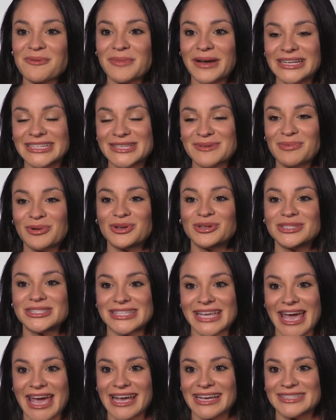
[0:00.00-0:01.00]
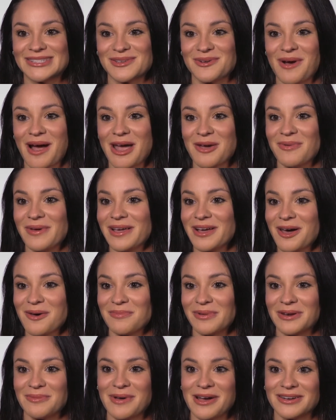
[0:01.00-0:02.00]
my typical day, so I wake
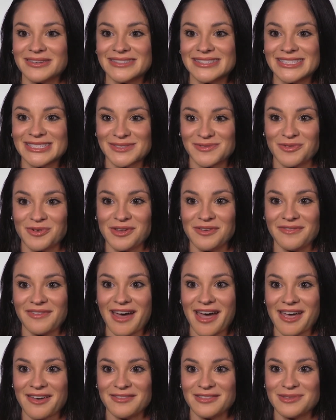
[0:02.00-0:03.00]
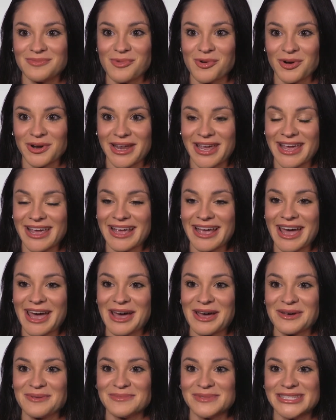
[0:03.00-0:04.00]
up at about 6:45 in the morning
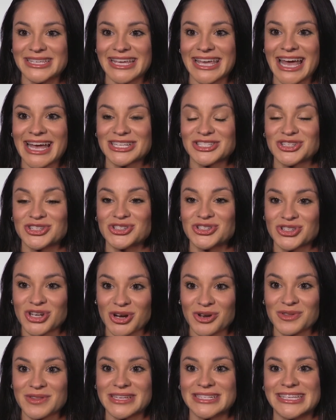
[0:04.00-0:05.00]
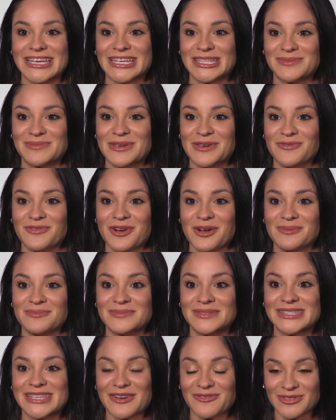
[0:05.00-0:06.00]
um, to catch a shuttle that takes me
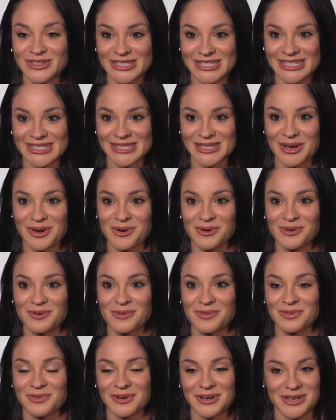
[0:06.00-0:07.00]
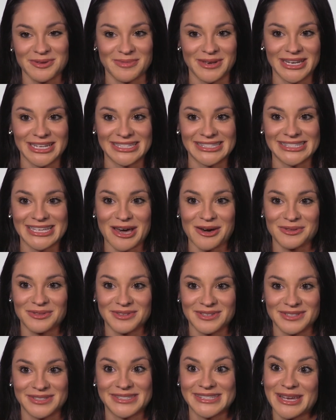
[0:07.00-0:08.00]
from San Francisco, 30 minutes
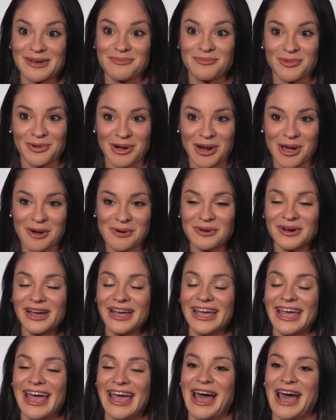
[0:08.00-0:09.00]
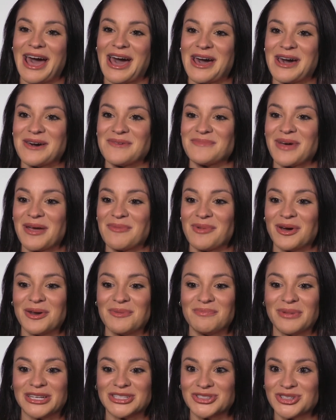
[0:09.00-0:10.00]
south, to San Bruno. Um, I'm on
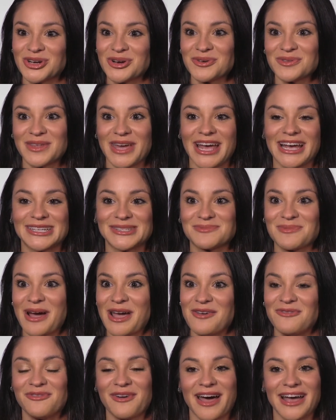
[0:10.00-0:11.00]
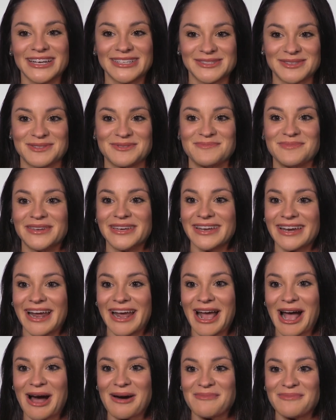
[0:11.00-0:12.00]
a bus shuttle that has Wi-Fi, so the minute
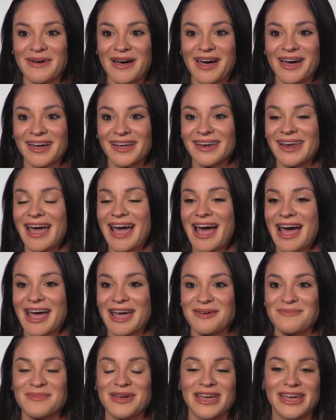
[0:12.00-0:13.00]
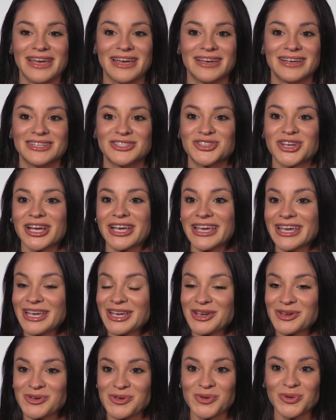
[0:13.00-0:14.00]
I hop on, I'm
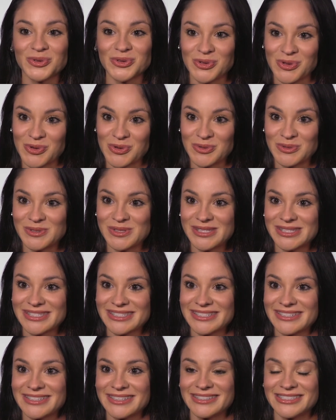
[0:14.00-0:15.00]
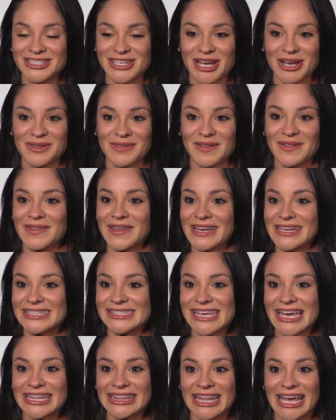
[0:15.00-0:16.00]
checking Google News to check out the
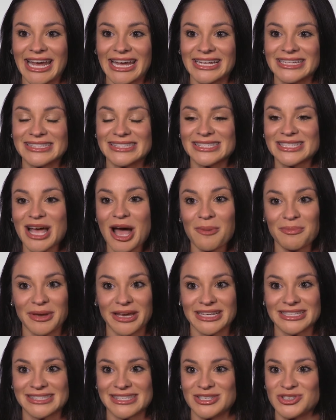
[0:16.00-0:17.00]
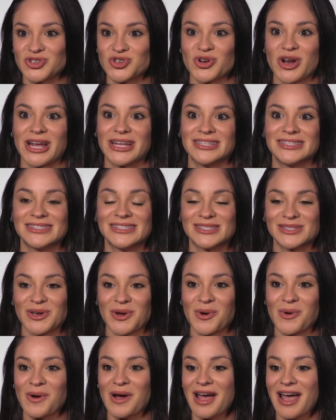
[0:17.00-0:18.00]
latest headlines, topics, and trends.
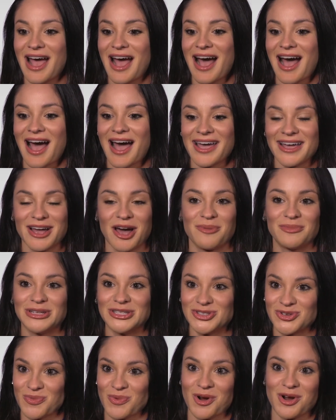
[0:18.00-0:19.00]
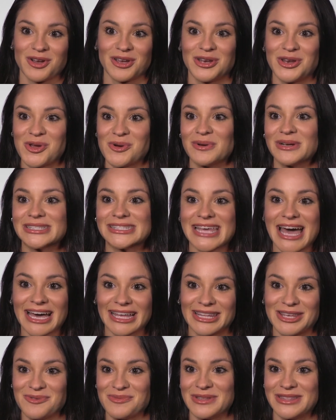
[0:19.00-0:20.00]
So I come into work and know
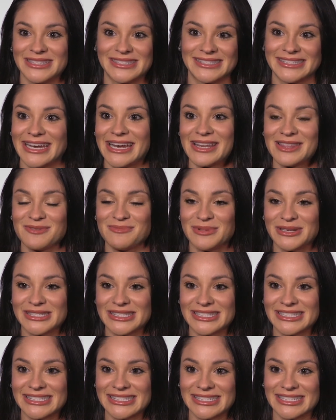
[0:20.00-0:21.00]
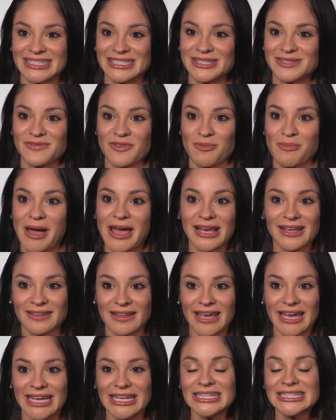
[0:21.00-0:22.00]
exactly what the state of the business is for my
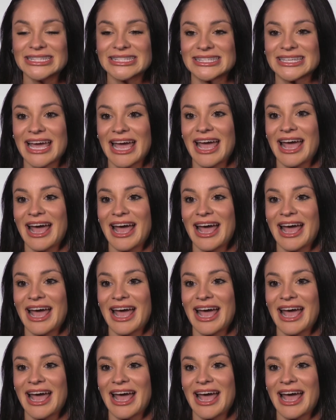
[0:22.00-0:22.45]
clients.